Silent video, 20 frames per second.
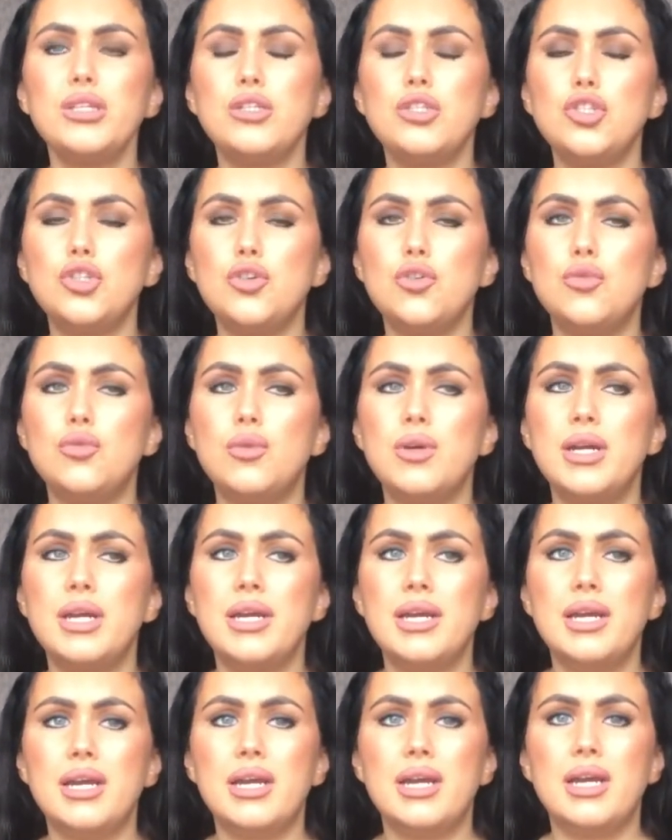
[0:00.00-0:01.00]
So
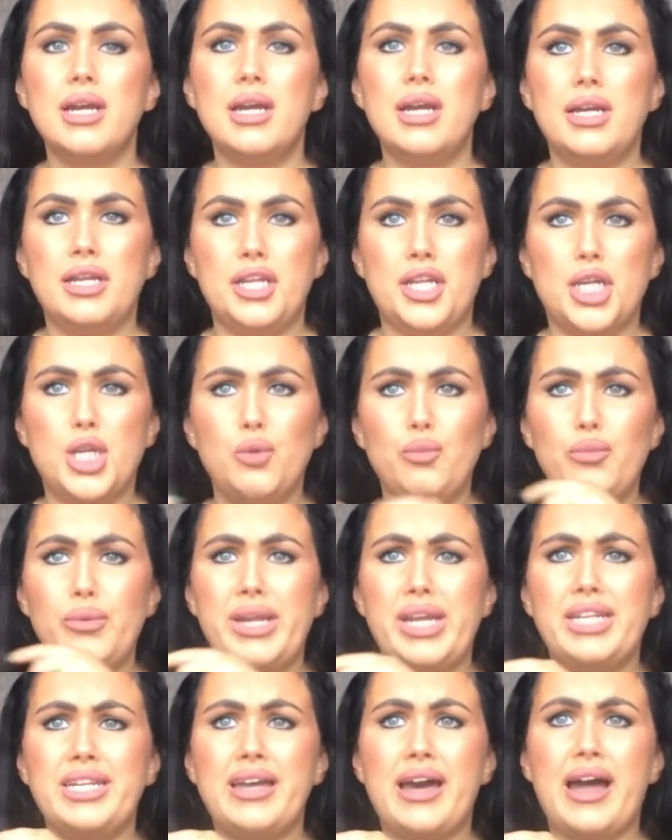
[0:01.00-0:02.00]
you can
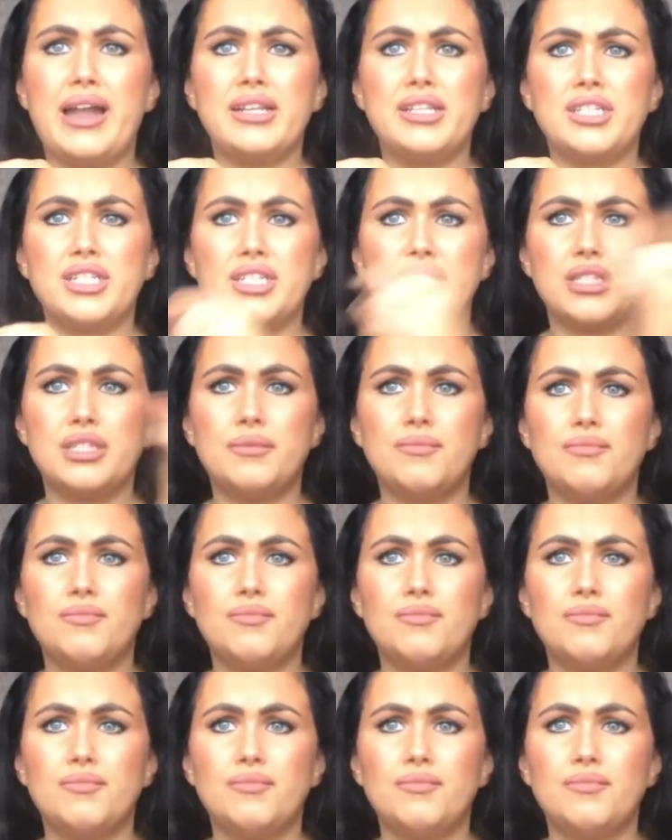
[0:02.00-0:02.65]
reattach